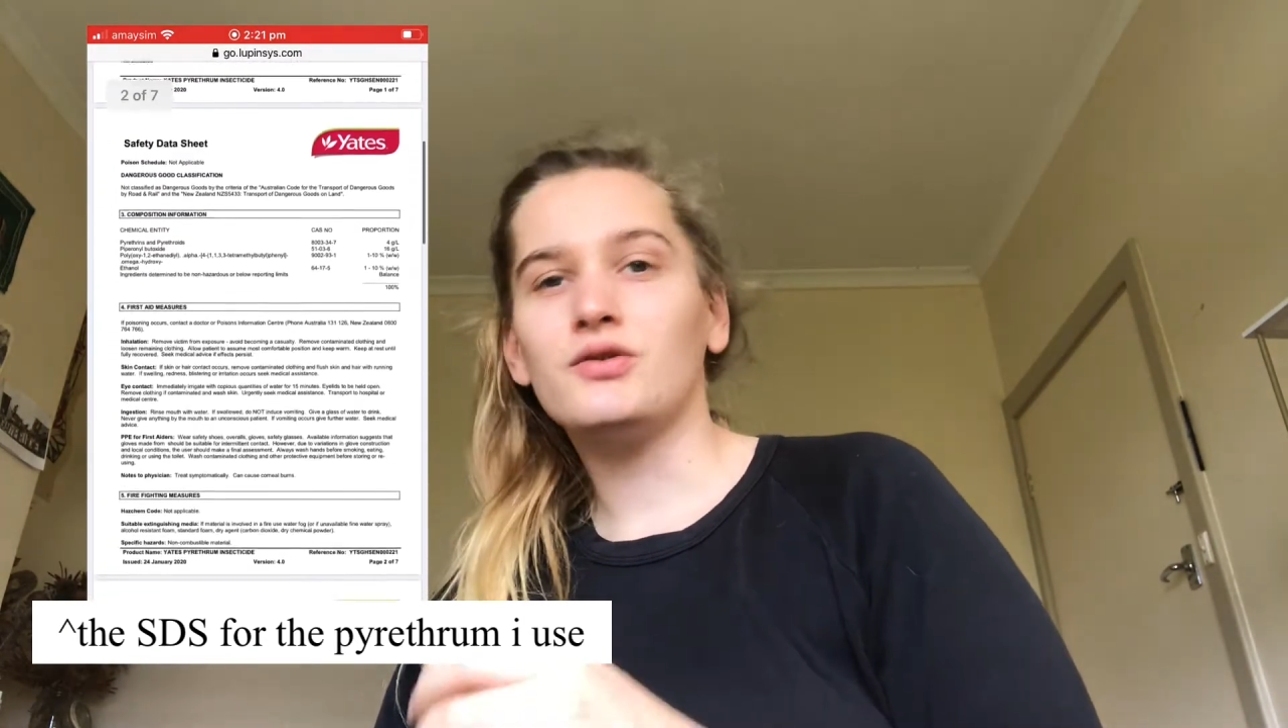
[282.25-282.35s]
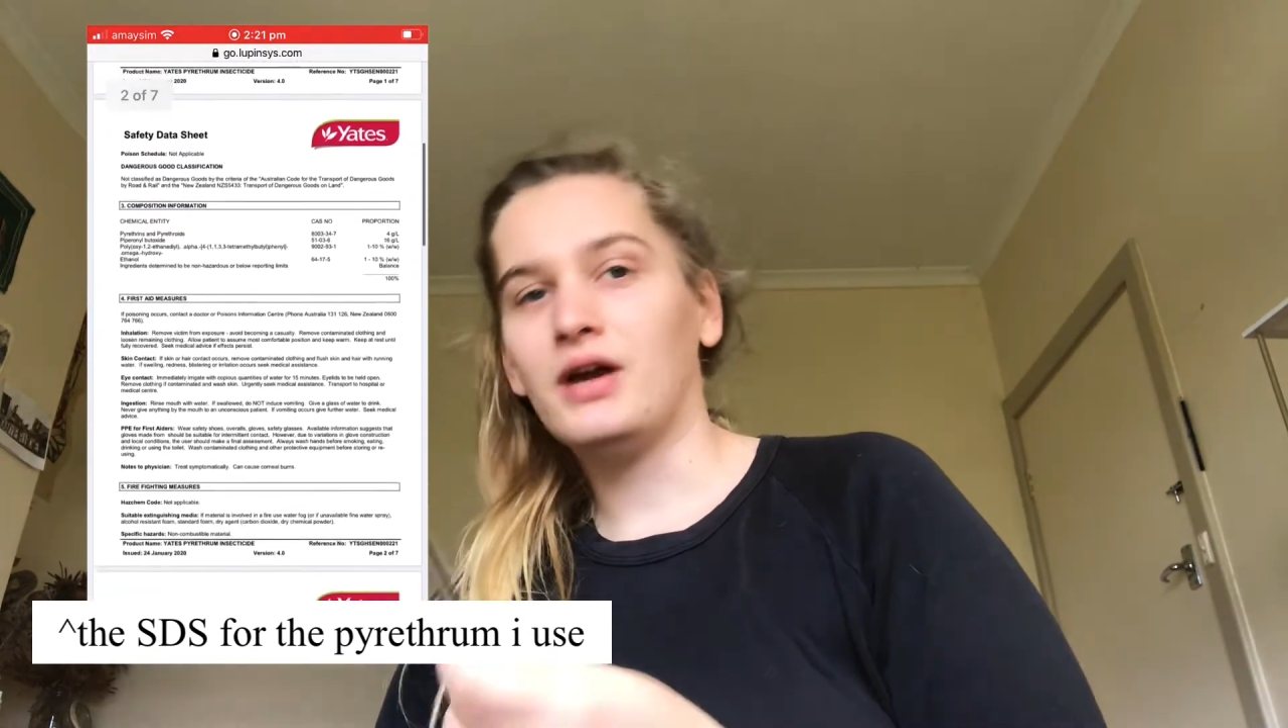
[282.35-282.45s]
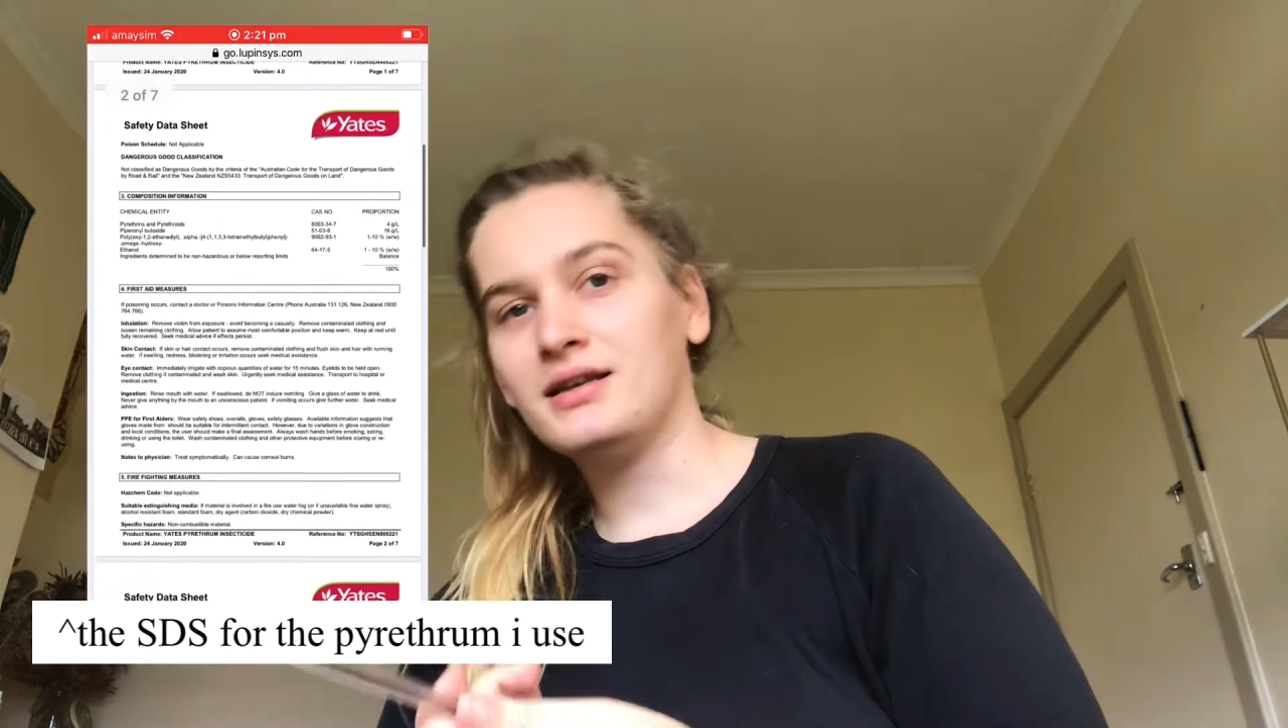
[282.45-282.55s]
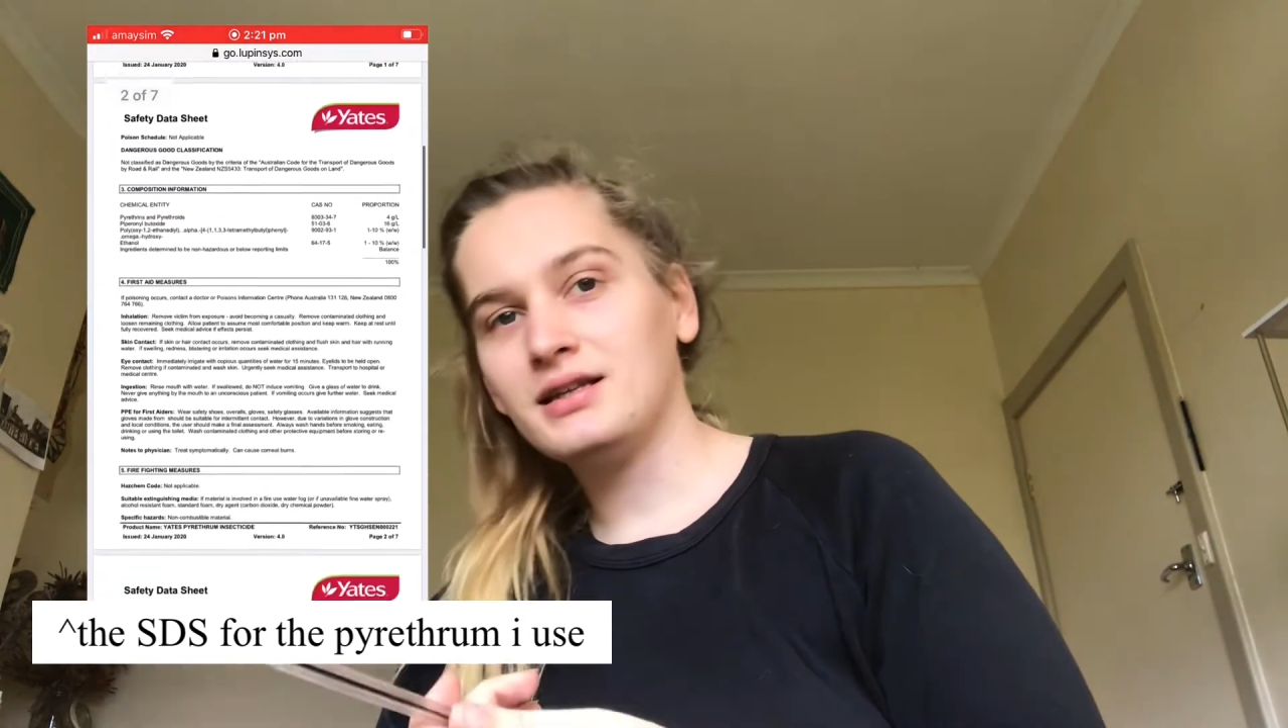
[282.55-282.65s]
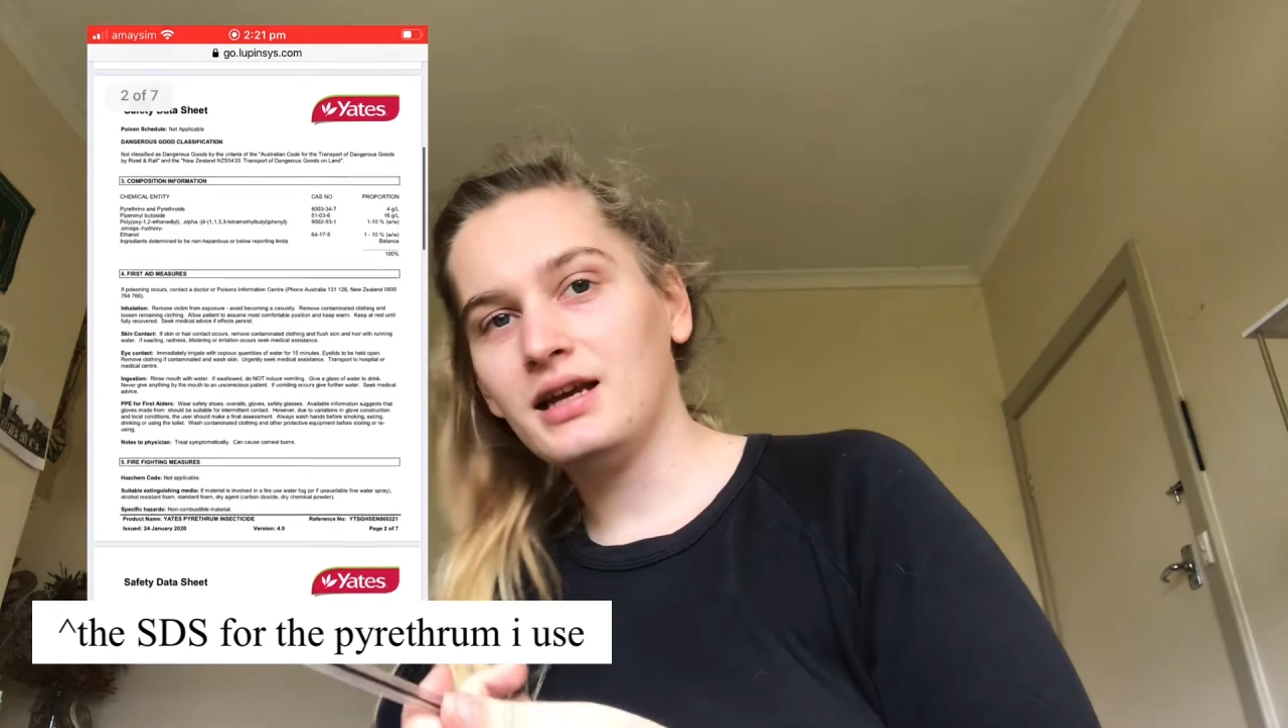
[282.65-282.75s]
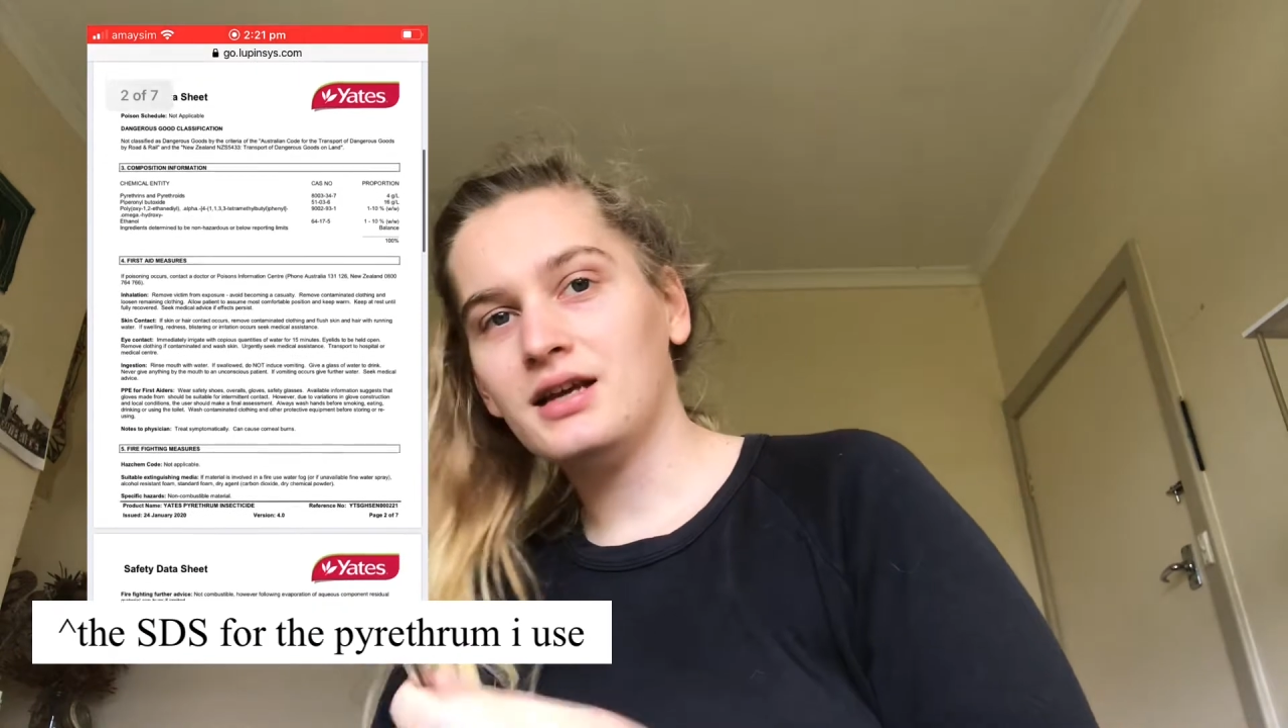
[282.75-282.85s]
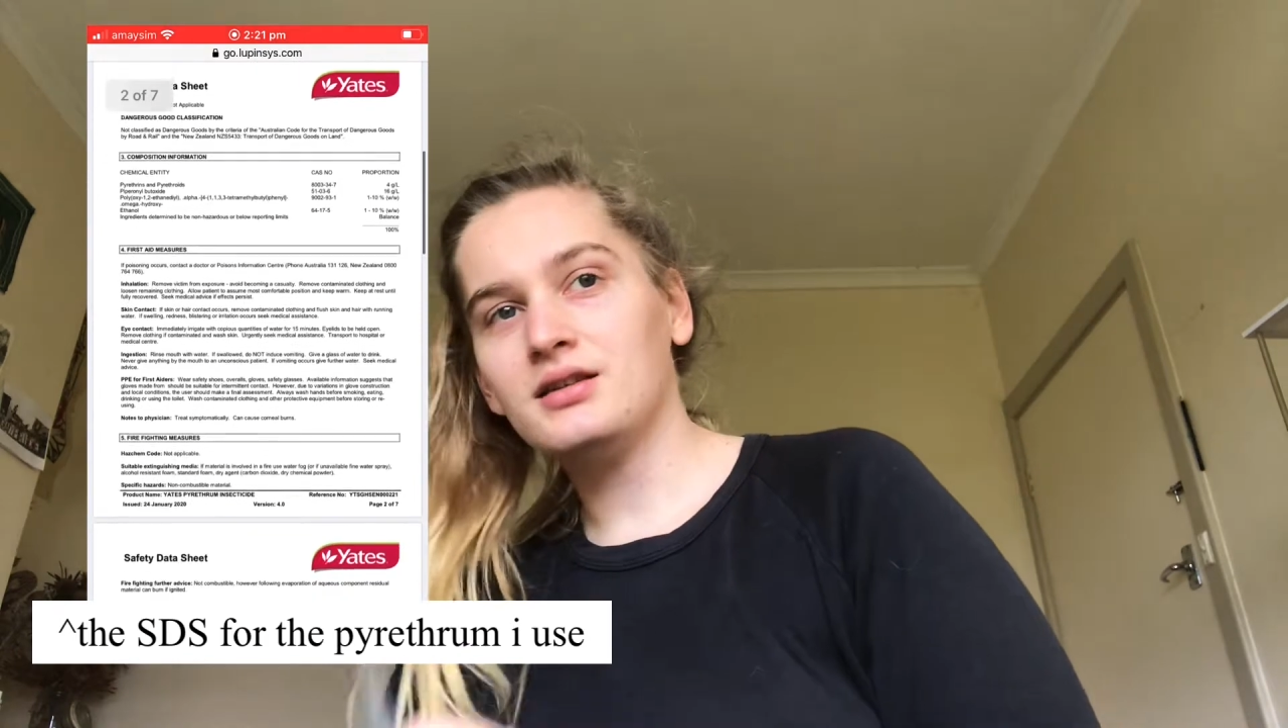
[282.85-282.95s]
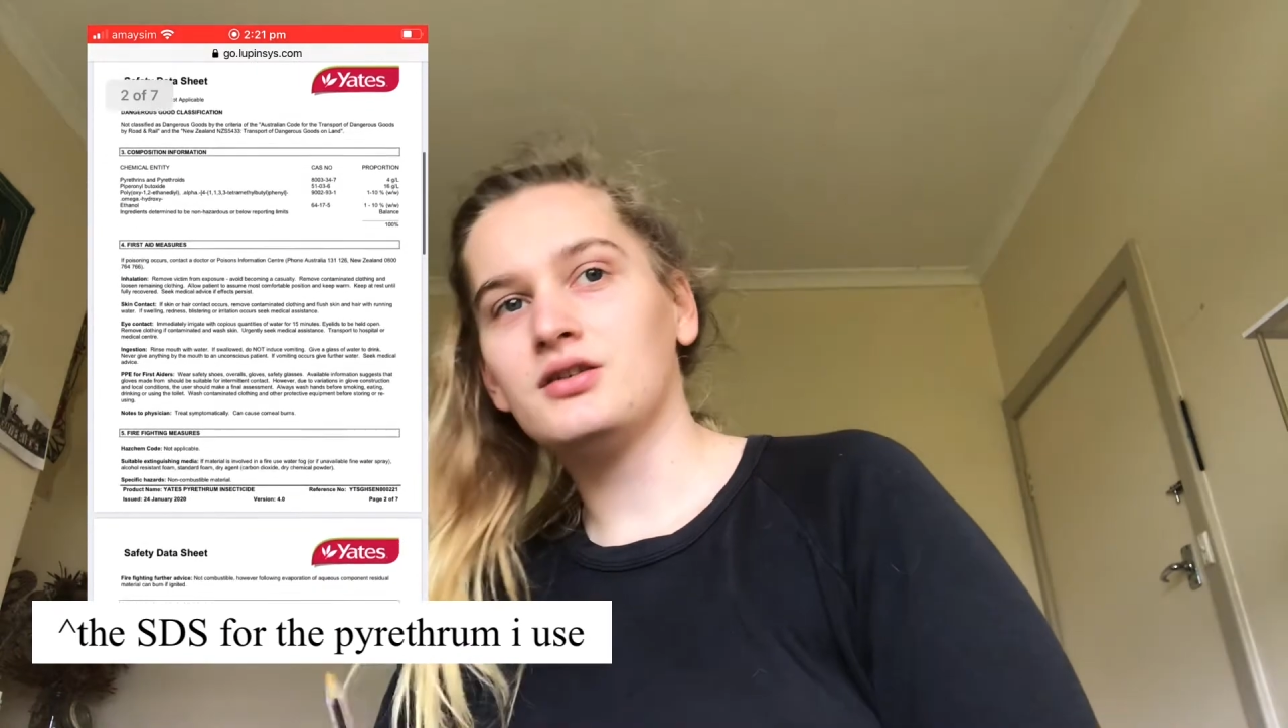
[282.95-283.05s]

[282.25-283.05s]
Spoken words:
or SDS,